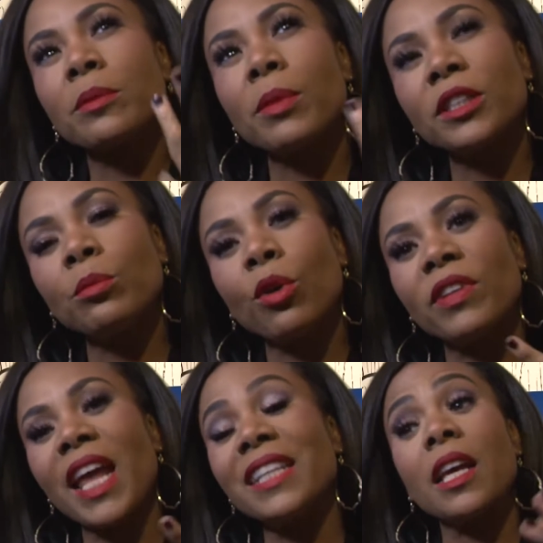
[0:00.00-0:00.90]
much more of
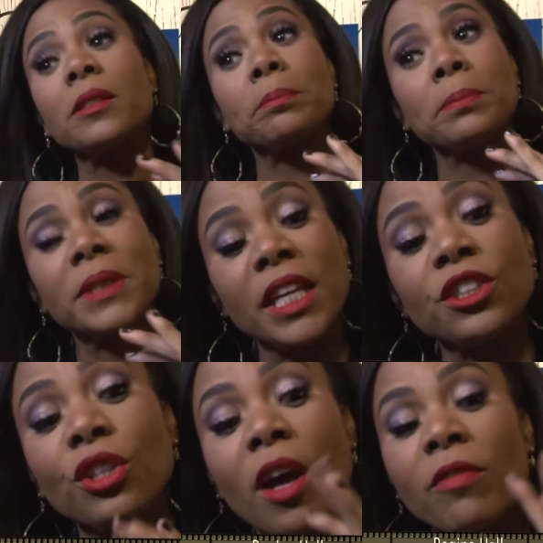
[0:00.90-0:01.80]
an
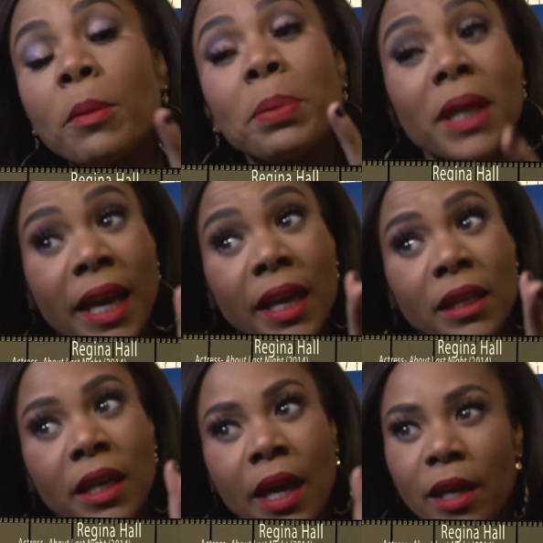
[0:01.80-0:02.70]
adaptation of the play
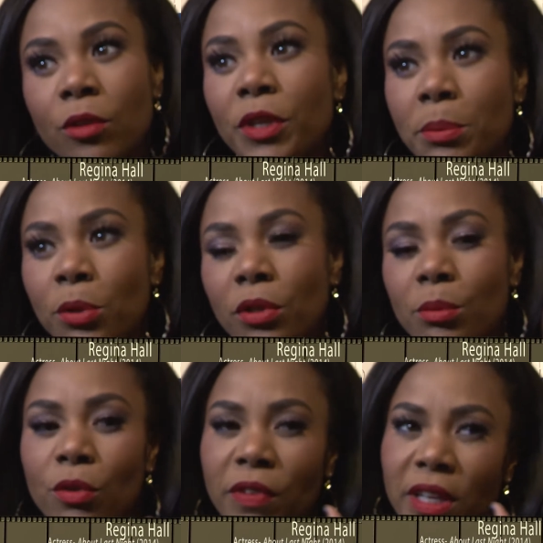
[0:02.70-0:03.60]
and a reboot of the
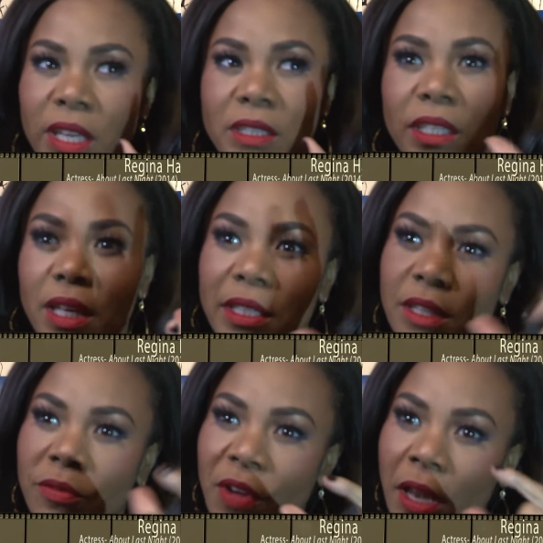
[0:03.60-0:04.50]
movie. It
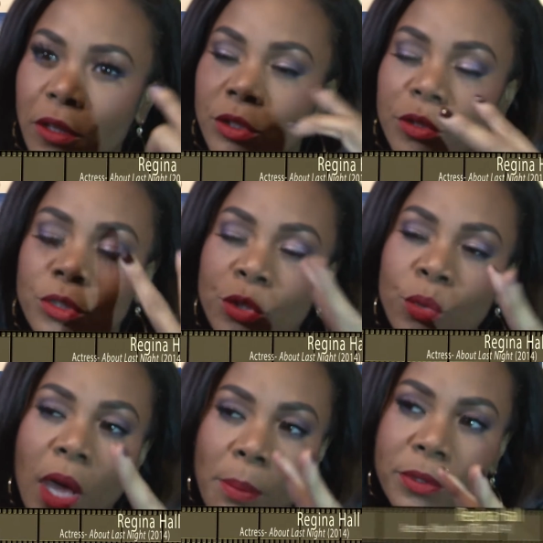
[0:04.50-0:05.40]
follows two
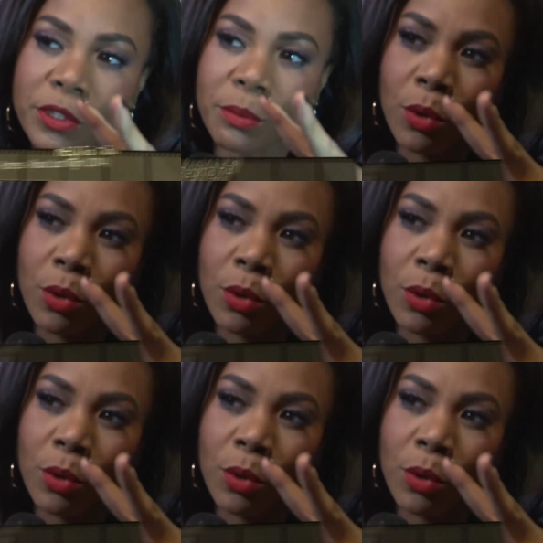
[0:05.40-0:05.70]
couples